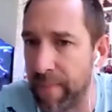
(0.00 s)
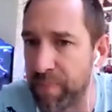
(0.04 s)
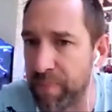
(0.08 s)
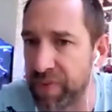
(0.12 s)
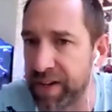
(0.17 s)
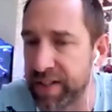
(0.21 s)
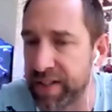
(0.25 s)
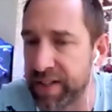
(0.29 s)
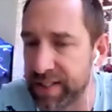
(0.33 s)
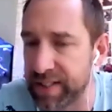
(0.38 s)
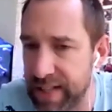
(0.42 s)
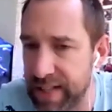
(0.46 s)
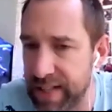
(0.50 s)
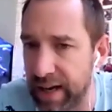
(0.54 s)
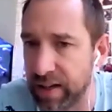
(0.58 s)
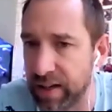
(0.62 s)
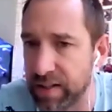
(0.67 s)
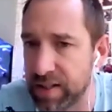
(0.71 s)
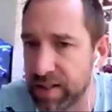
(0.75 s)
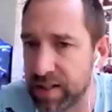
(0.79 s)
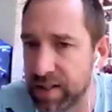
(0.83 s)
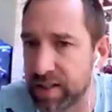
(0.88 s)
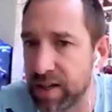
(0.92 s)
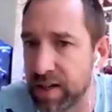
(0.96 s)

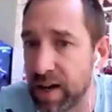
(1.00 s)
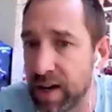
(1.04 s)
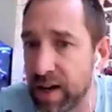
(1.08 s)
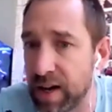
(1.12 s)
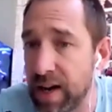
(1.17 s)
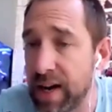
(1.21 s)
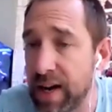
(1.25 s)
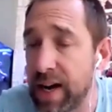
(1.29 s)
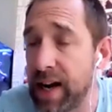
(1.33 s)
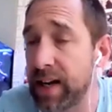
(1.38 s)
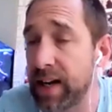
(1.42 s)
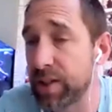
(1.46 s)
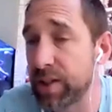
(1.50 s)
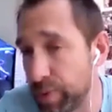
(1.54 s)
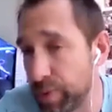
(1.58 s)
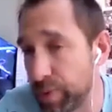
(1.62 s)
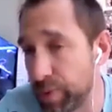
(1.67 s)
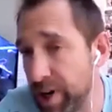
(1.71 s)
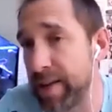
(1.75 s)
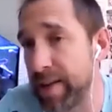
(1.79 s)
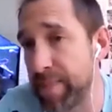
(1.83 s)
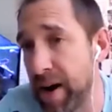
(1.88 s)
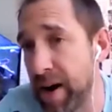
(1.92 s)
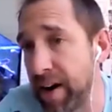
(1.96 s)
sits is
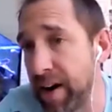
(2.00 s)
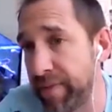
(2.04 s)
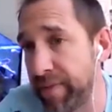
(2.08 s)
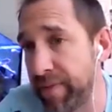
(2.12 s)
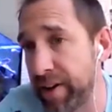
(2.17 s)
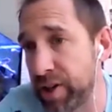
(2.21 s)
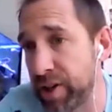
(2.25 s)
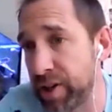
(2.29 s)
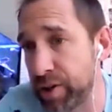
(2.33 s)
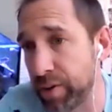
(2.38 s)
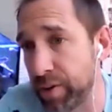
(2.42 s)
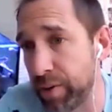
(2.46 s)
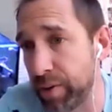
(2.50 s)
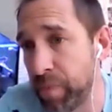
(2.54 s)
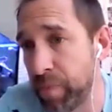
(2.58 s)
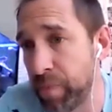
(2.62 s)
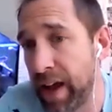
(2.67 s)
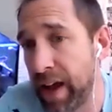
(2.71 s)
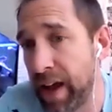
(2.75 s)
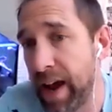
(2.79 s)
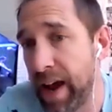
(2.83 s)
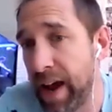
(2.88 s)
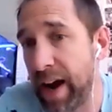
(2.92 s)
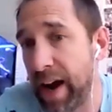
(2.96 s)
really beneficial,
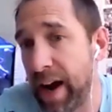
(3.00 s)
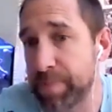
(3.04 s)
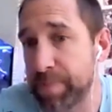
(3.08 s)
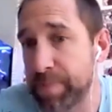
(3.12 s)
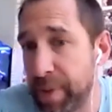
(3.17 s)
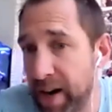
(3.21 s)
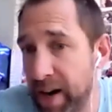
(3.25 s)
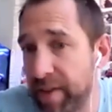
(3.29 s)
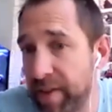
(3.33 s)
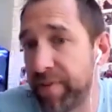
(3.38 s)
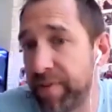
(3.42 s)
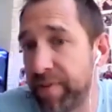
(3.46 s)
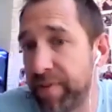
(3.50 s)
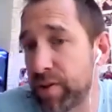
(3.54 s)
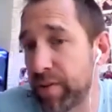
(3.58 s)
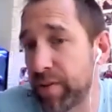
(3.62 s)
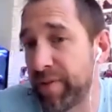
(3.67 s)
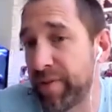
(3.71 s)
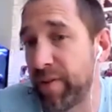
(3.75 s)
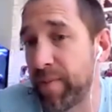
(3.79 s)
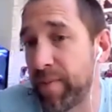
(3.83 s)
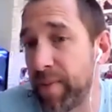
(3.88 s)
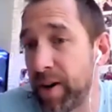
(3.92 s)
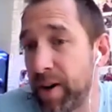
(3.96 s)
and it's beneficial
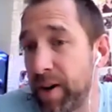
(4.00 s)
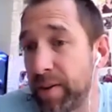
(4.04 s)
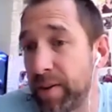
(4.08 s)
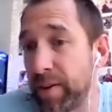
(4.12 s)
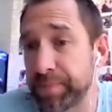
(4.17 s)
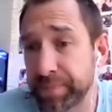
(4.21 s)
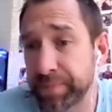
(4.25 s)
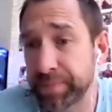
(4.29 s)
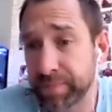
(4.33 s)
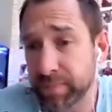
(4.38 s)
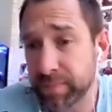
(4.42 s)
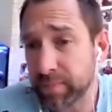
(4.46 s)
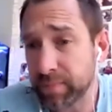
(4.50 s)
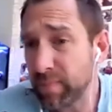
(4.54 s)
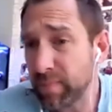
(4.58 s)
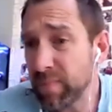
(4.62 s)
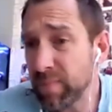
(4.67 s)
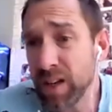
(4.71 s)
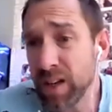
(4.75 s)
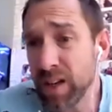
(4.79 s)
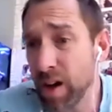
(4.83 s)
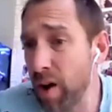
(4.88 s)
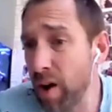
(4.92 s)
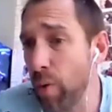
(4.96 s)
from
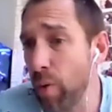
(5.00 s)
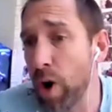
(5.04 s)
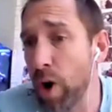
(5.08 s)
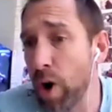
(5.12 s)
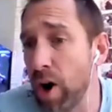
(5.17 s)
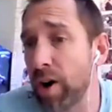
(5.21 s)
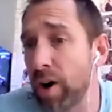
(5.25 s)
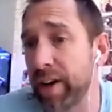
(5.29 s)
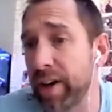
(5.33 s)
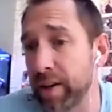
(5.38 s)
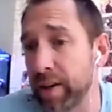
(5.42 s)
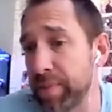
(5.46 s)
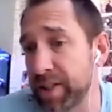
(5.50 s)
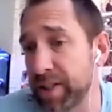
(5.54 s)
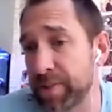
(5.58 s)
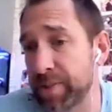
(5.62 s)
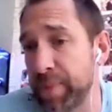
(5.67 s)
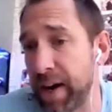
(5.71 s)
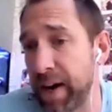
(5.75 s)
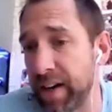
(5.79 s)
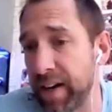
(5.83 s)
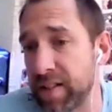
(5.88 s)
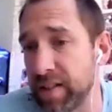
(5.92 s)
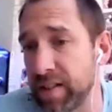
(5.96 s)
a working
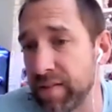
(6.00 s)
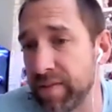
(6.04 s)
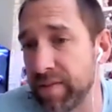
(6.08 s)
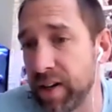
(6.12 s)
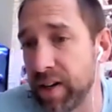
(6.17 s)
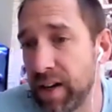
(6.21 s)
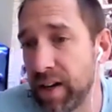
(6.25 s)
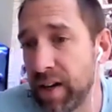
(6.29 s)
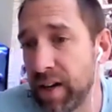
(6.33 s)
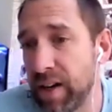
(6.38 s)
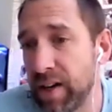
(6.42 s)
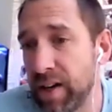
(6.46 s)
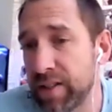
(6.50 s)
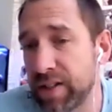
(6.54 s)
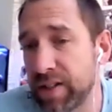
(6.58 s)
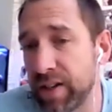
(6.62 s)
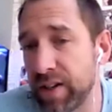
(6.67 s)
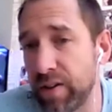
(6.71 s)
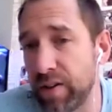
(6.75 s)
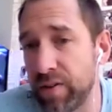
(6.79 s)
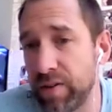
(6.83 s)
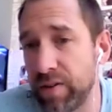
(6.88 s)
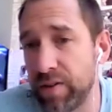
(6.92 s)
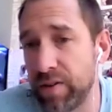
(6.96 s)
perspective.
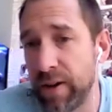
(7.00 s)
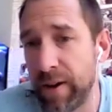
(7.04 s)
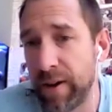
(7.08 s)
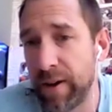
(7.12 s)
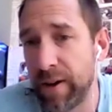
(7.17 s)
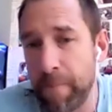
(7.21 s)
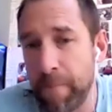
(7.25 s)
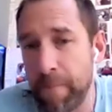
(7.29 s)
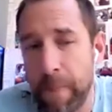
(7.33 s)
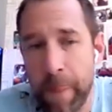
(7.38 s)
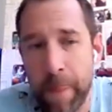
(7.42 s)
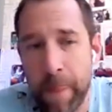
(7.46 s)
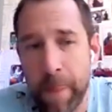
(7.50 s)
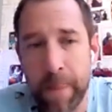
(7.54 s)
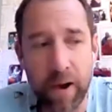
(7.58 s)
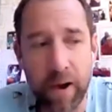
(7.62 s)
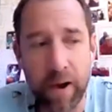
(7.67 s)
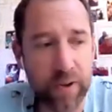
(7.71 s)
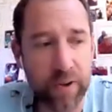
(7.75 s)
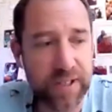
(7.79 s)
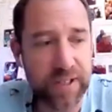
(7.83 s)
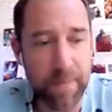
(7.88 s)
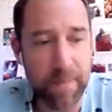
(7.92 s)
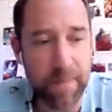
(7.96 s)
So
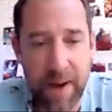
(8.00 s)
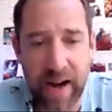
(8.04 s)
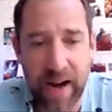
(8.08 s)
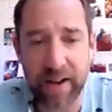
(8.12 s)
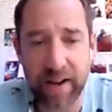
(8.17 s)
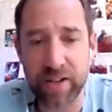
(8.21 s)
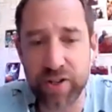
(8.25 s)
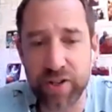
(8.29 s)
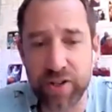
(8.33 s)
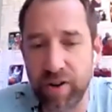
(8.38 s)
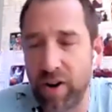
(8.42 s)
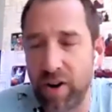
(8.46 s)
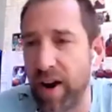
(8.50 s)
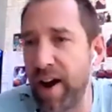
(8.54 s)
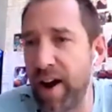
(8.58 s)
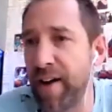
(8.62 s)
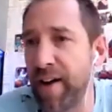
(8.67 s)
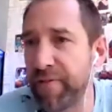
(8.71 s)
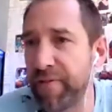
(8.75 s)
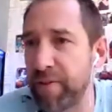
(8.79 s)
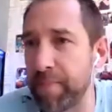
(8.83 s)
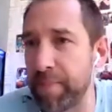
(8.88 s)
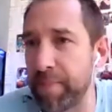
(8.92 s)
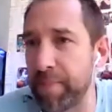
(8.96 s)
as a manager, I
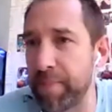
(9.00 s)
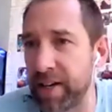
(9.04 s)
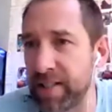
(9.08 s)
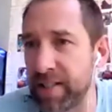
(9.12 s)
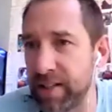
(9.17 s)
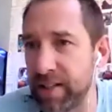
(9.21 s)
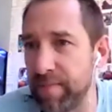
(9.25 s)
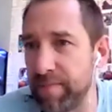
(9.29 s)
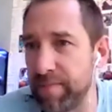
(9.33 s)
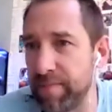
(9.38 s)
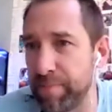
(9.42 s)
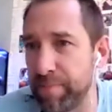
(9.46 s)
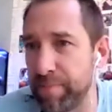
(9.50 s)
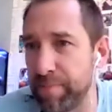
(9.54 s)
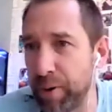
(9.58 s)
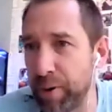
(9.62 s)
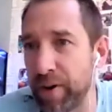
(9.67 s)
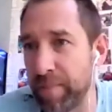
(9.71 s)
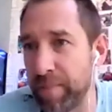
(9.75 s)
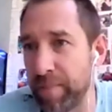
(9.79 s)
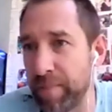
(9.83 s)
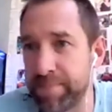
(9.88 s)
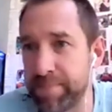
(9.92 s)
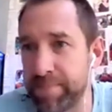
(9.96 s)
have to basically put a
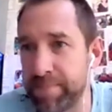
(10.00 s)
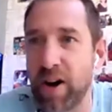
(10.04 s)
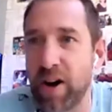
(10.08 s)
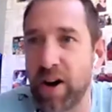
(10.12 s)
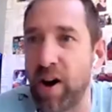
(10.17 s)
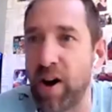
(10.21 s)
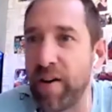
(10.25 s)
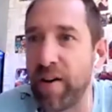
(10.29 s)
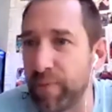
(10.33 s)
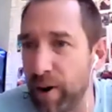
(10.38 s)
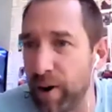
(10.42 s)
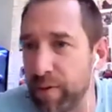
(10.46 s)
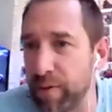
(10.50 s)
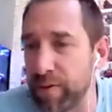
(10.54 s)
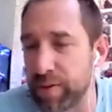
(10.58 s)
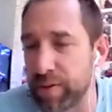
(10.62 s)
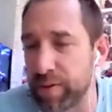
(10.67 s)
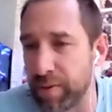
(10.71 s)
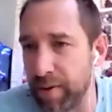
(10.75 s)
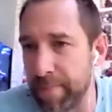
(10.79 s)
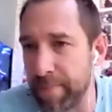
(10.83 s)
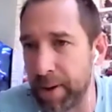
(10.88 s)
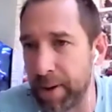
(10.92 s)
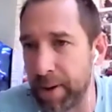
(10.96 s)
staff rotor
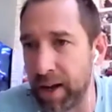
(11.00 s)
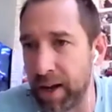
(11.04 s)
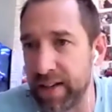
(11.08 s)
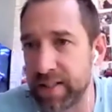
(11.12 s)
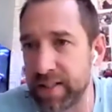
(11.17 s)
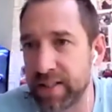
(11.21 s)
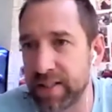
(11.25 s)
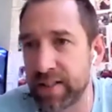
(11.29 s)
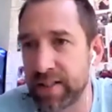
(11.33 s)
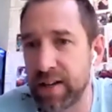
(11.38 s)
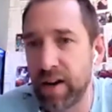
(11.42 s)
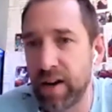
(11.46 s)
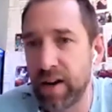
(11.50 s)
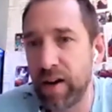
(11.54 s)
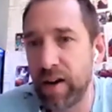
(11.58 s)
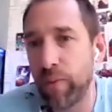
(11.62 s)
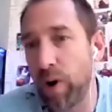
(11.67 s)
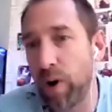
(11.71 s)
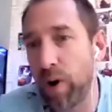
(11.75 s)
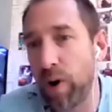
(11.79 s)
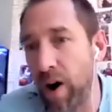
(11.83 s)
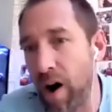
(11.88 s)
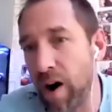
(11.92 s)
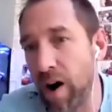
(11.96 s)
in place.
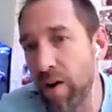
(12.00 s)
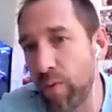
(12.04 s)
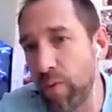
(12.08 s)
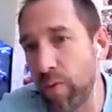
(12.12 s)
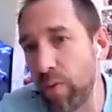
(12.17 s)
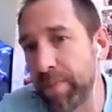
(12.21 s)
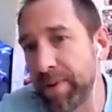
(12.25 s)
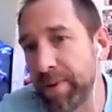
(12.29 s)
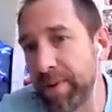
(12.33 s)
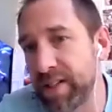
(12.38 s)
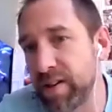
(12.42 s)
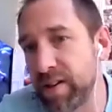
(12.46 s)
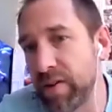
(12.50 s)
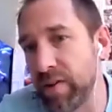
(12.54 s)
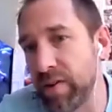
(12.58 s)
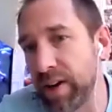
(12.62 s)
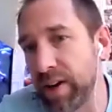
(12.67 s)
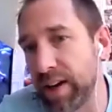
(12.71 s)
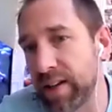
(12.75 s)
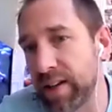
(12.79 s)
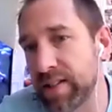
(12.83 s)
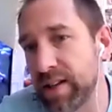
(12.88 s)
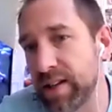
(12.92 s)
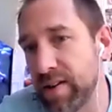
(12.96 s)
What I will be doing
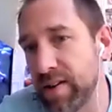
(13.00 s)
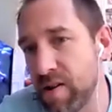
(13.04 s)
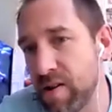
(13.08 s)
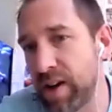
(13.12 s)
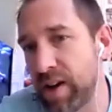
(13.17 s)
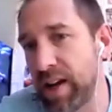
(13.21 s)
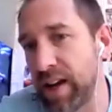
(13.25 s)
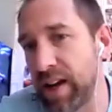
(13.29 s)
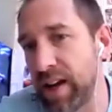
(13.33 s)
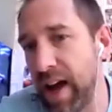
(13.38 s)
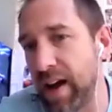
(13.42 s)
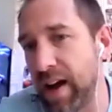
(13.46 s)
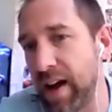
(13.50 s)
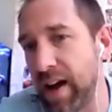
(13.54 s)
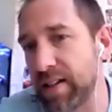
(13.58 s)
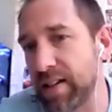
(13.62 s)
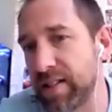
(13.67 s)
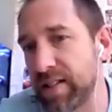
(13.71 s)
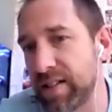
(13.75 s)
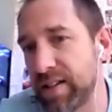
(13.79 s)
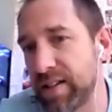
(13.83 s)
is looking at